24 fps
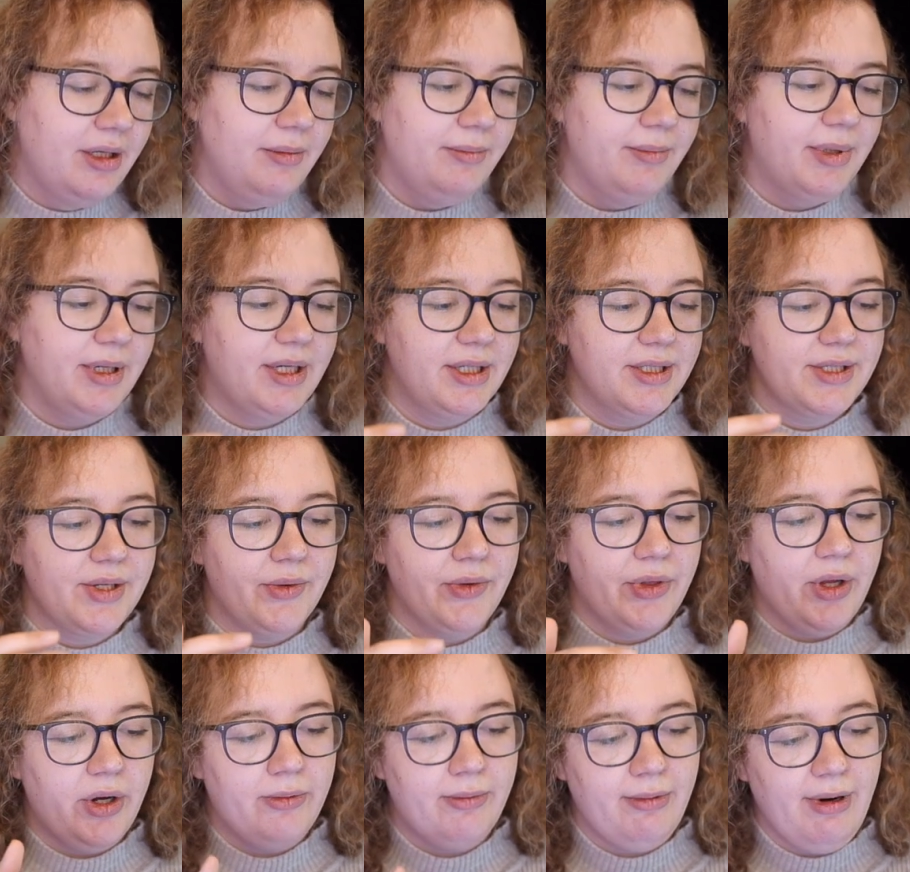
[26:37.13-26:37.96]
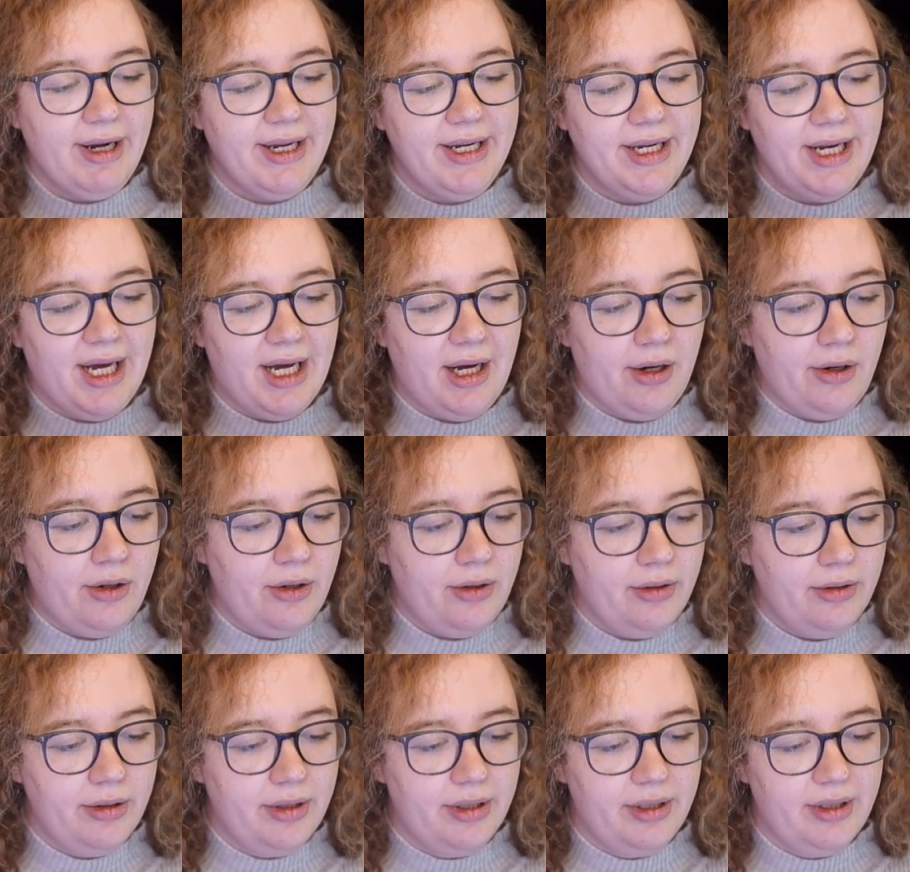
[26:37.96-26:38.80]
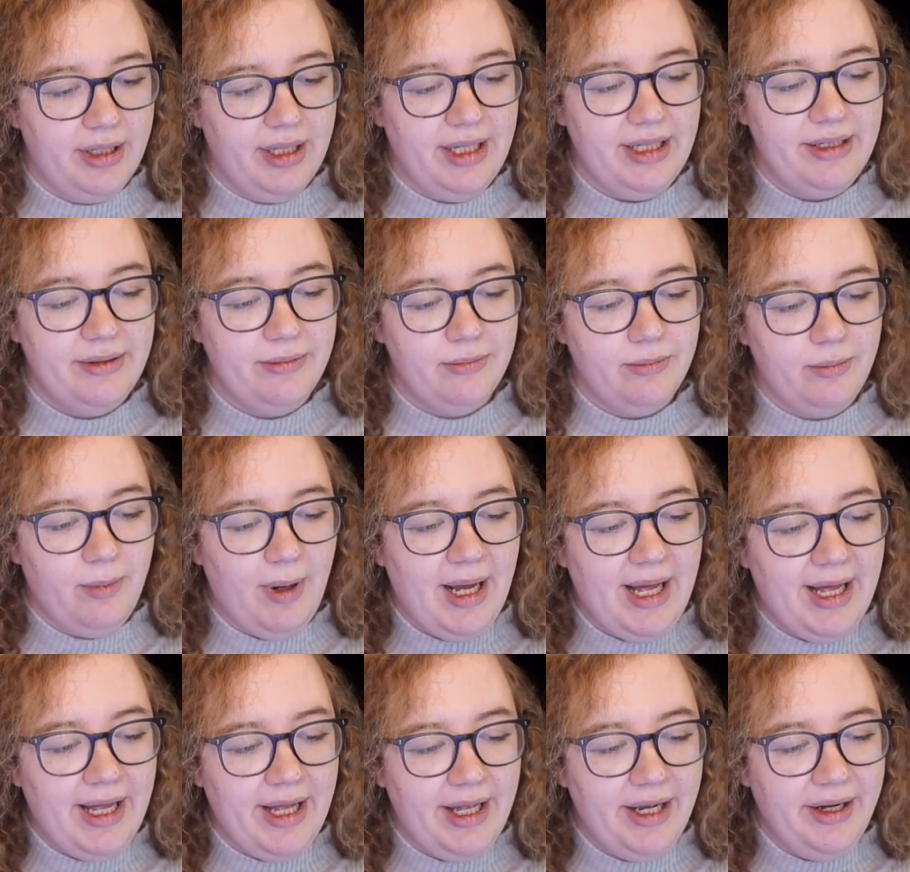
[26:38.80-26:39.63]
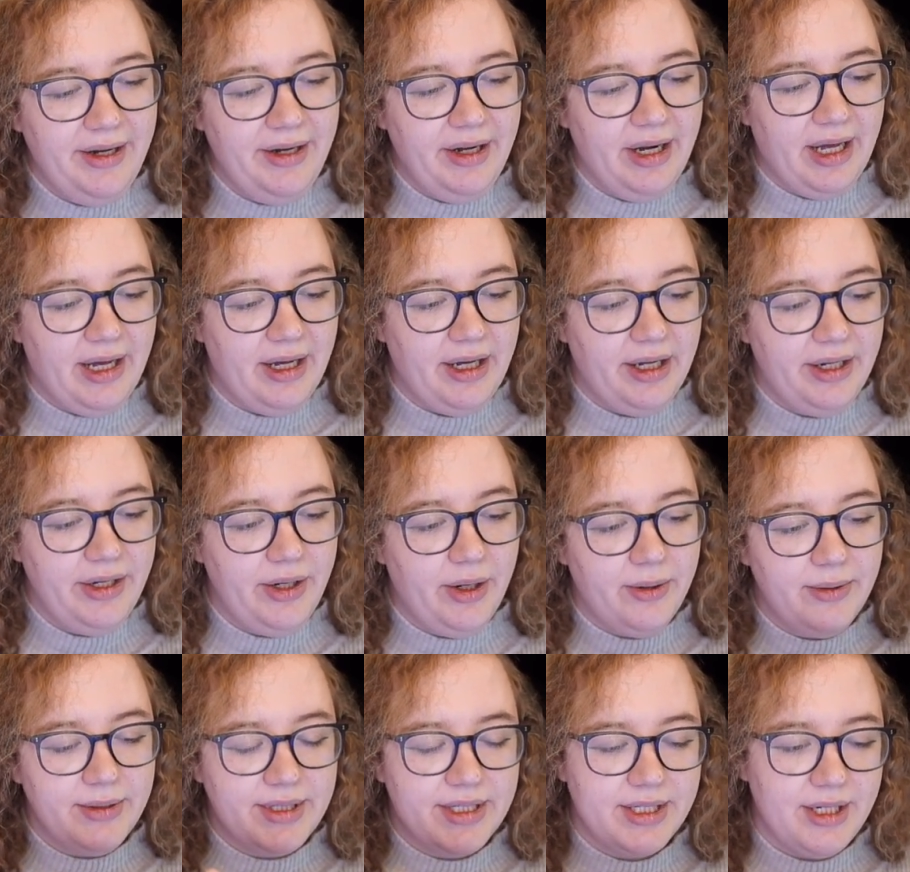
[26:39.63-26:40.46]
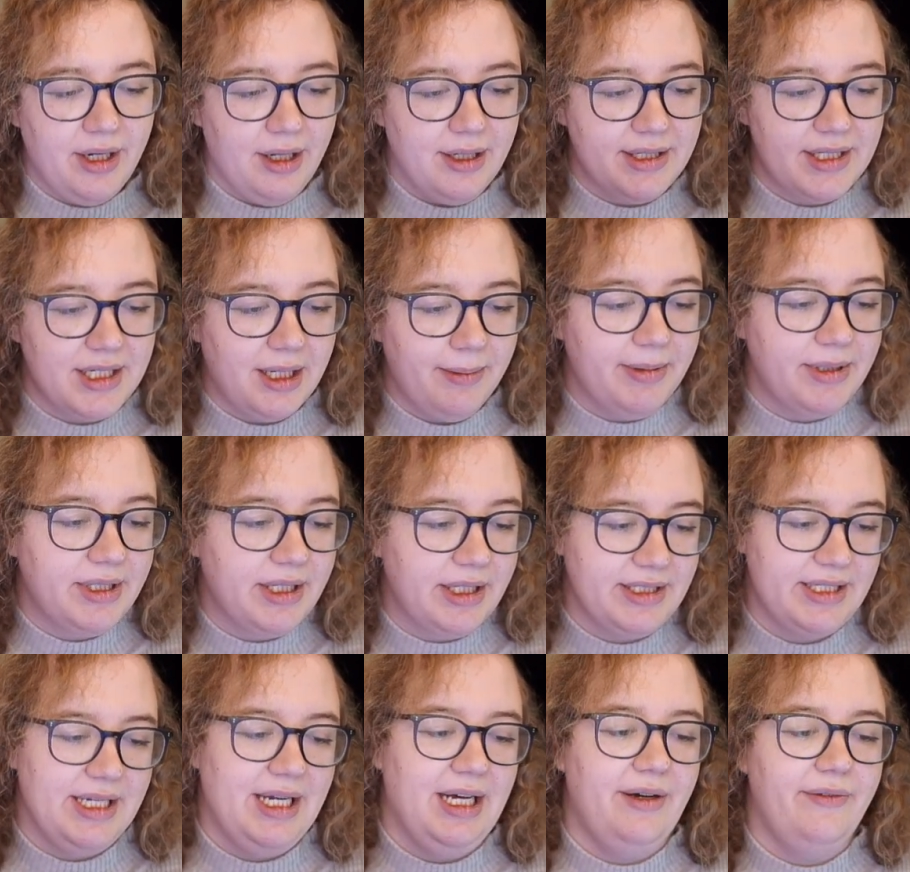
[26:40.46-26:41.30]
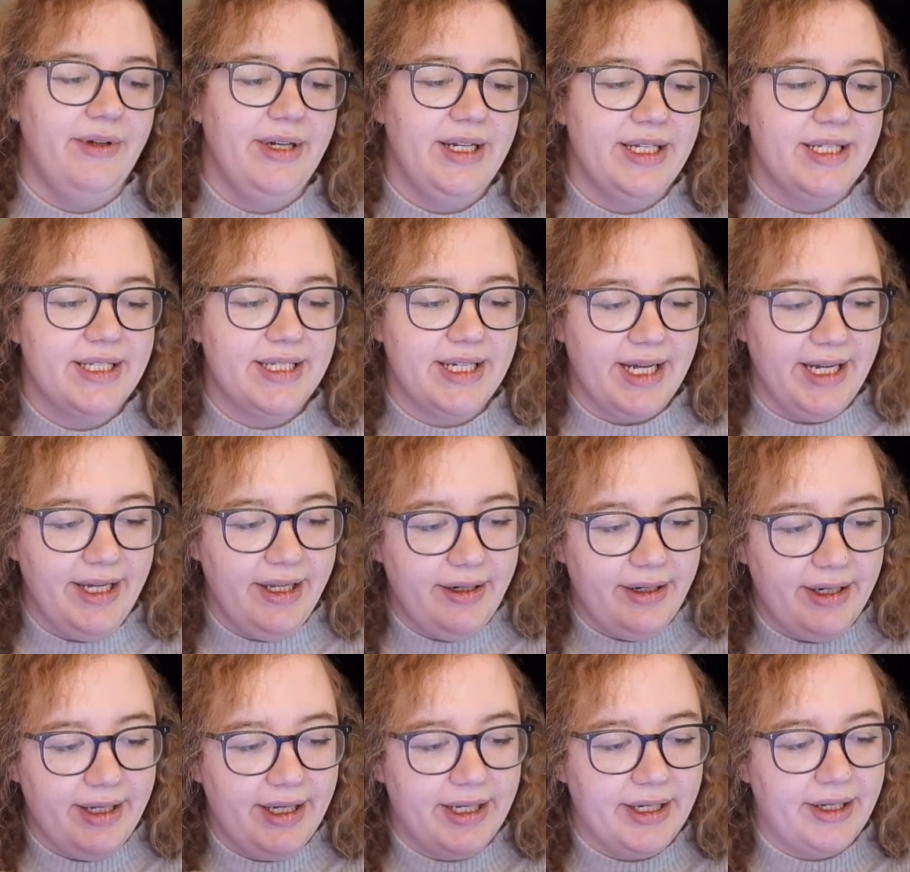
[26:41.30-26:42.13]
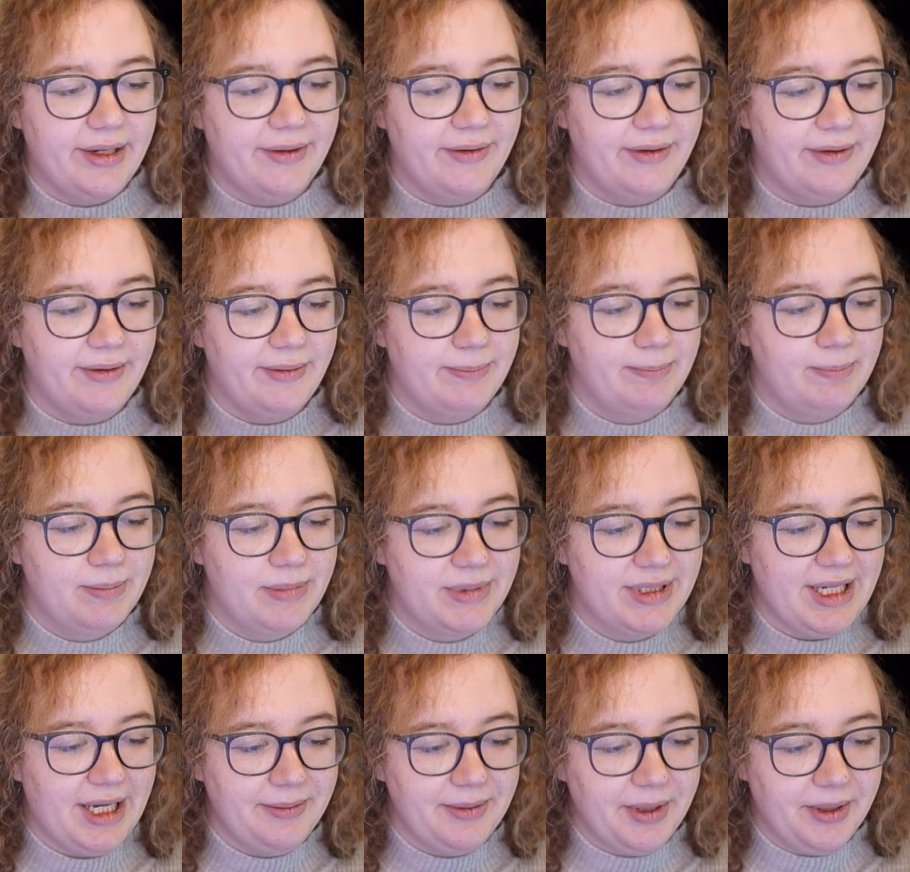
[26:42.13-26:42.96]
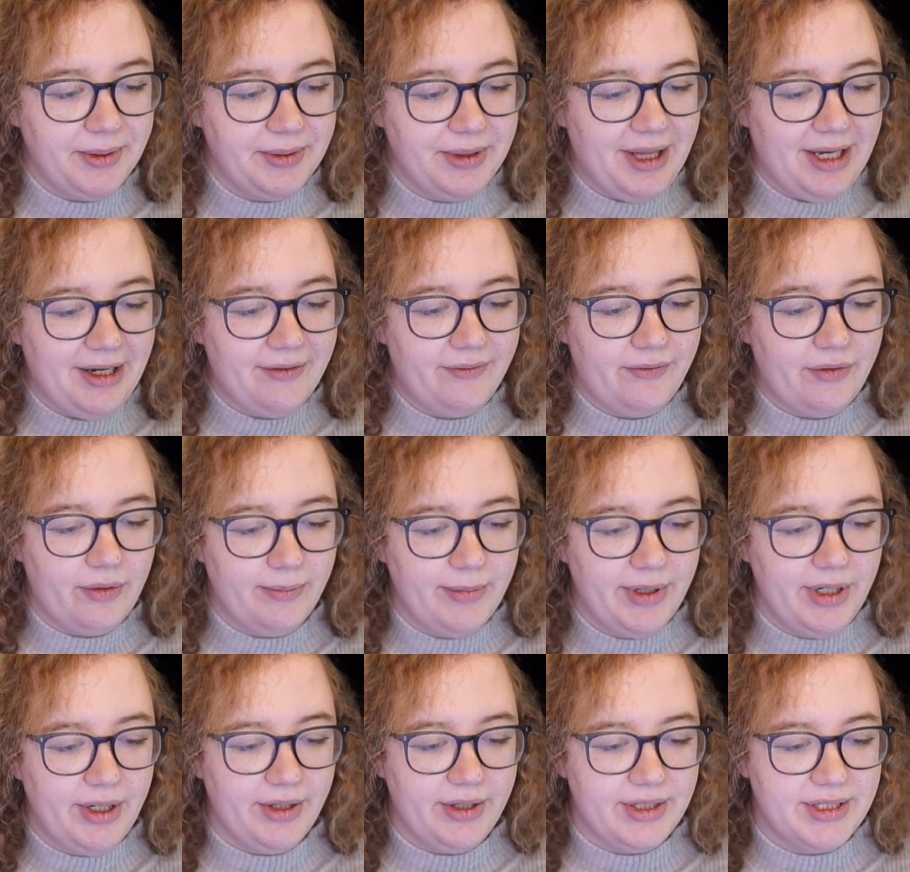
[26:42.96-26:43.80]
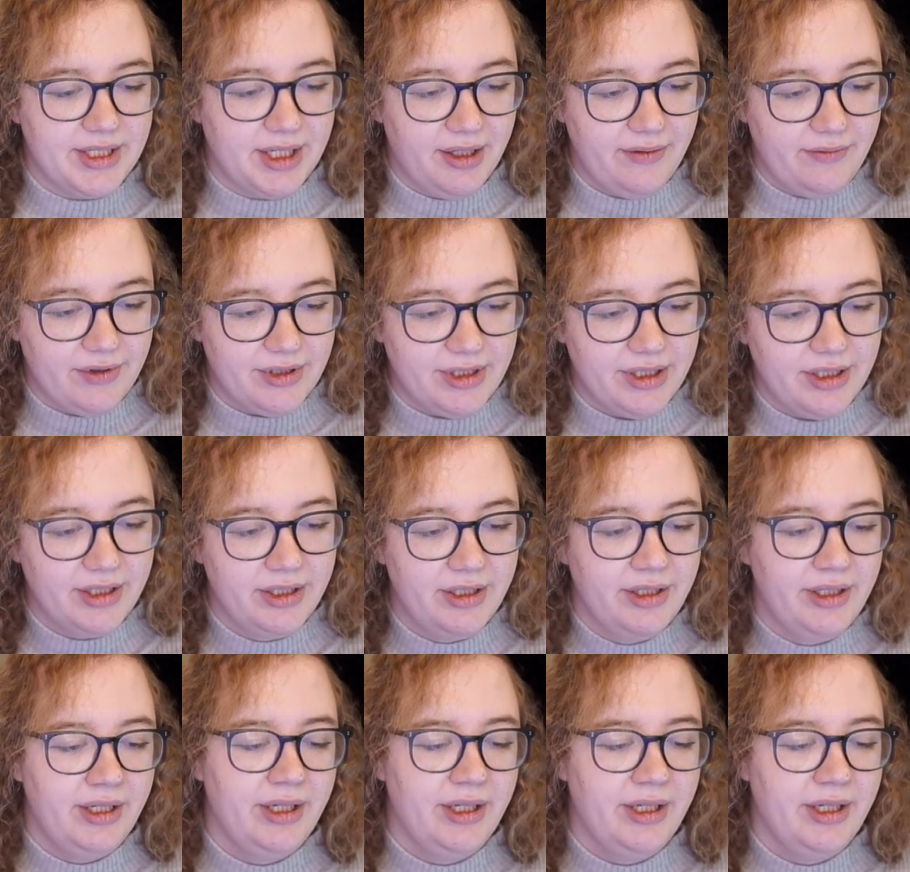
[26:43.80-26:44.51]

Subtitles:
because although right now, when a node starts up and doesn't have any state, it can download that from another server.